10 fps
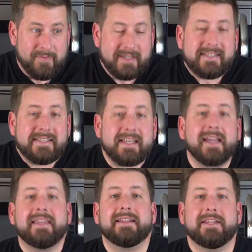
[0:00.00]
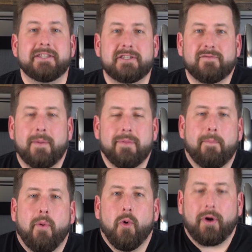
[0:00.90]
succulence from the
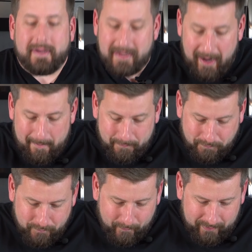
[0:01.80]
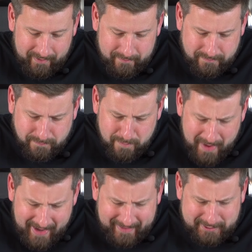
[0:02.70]
pork. Oh,
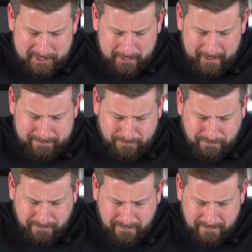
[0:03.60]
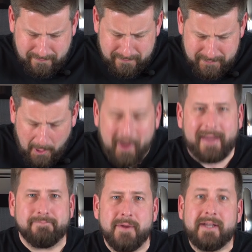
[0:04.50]
man, that's so good.
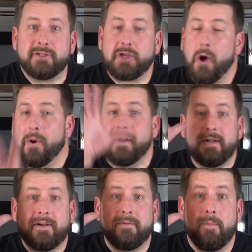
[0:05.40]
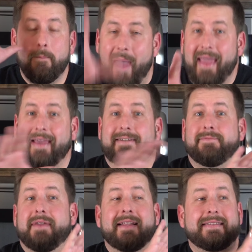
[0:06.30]
Okay, so make it.
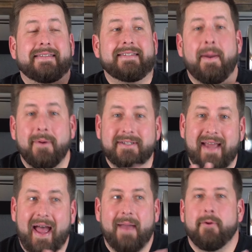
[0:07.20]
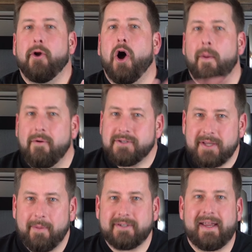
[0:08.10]
It's summertime or almost
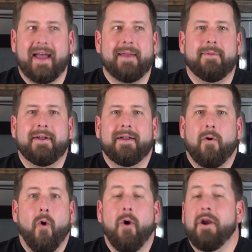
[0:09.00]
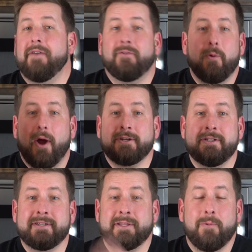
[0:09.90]
summertime, or if you're watching
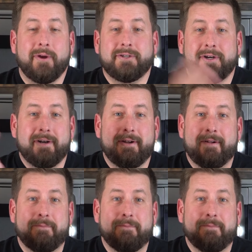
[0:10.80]
this in the winter,